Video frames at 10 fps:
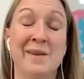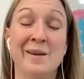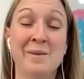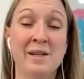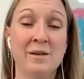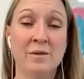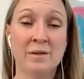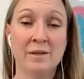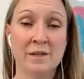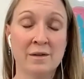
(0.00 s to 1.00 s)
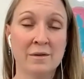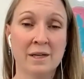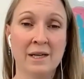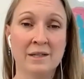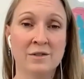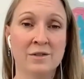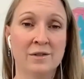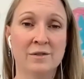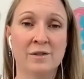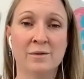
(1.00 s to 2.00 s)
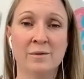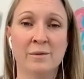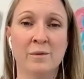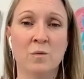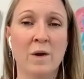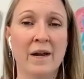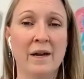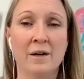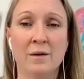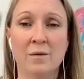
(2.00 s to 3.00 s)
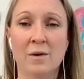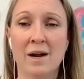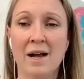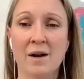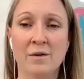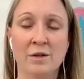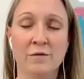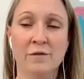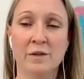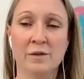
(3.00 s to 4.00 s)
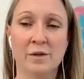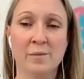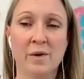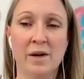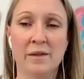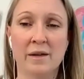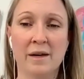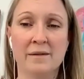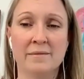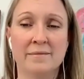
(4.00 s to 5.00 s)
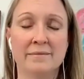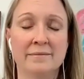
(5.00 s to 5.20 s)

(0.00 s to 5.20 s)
Maybe you don't even know the answer to where or how you feel your breath yet.